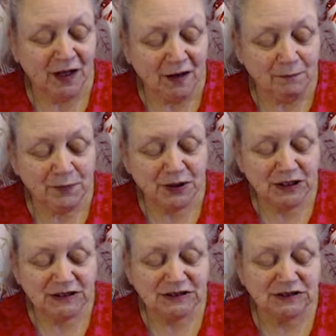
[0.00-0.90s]
But
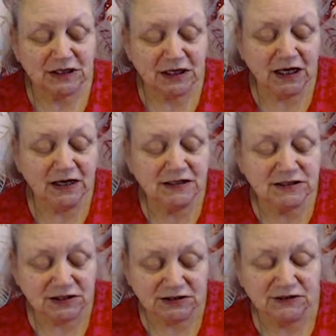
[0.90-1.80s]
it's, it
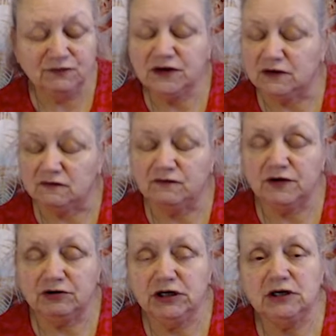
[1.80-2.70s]
does fit
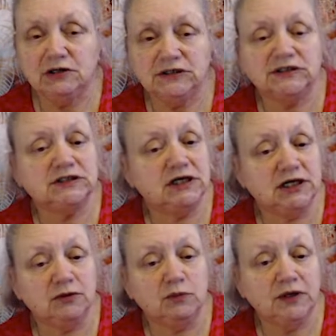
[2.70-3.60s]
very nicely
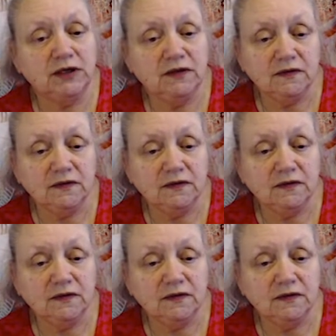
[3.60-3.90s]
with